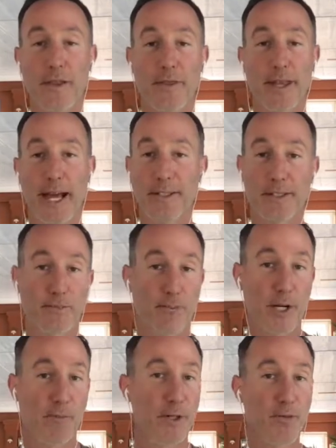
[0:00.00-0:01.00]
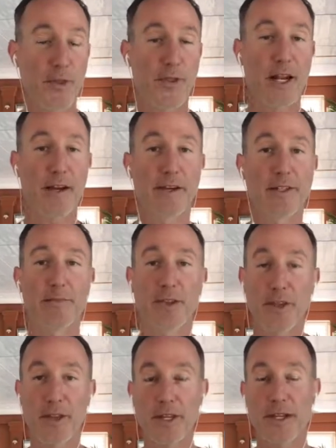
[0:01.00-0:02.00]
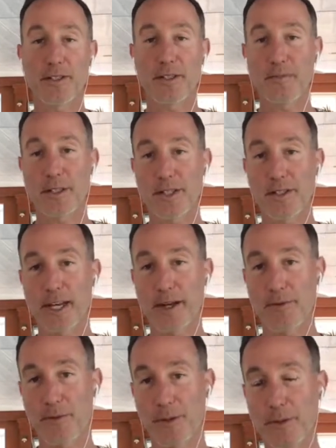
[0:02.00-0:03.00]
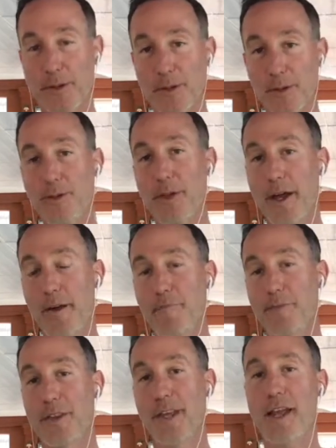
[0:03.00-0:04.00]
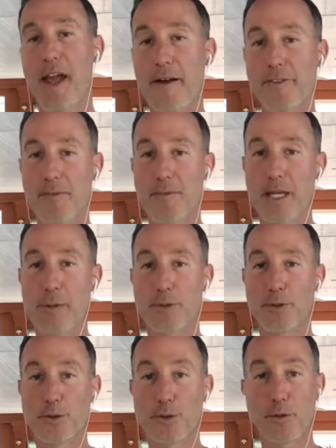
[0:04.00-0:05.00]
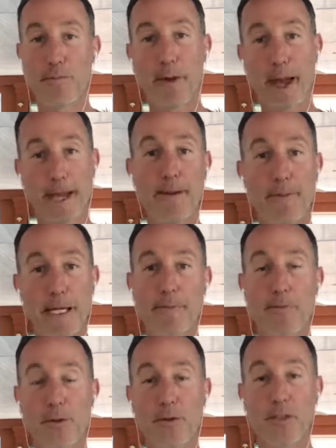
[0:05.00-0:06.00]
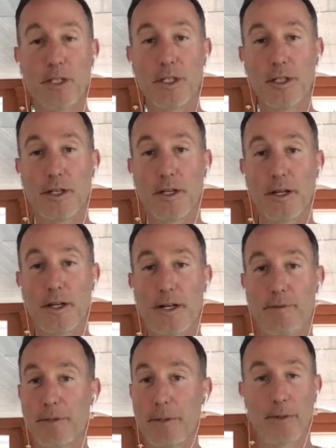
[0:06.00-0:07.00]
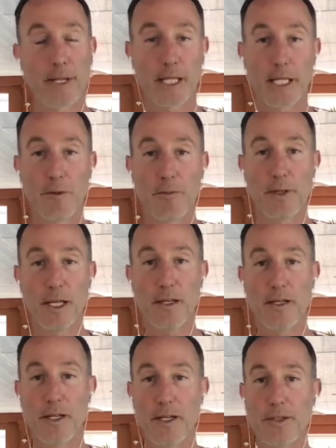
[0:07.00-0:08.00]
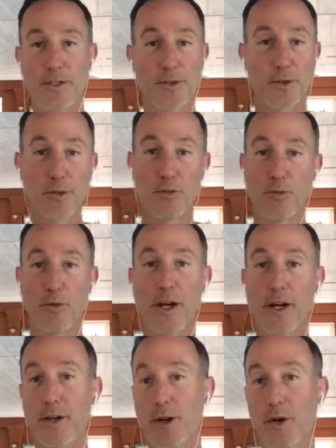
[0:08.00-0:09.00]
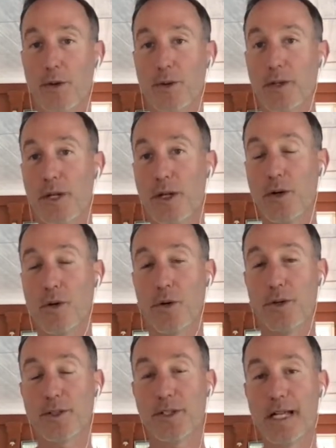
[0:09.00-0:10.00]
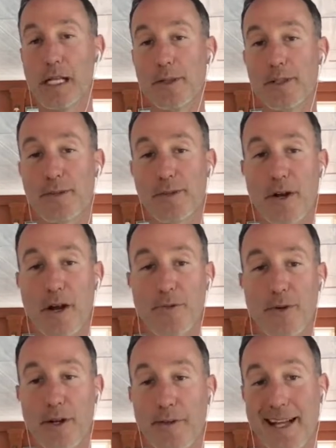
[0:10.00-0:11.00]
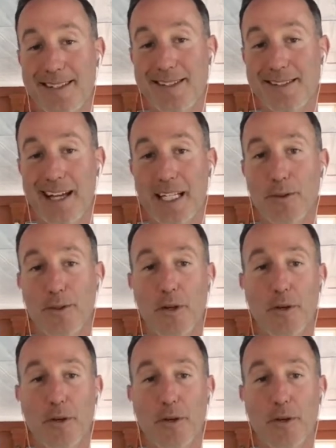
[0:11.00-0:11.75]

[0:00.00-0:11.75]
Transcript: that's pretty much what Theta does. But the thing is that for them to do that, they have to be able to pay people, people like you and me, just to run a node or to download some software. And that's exactly what's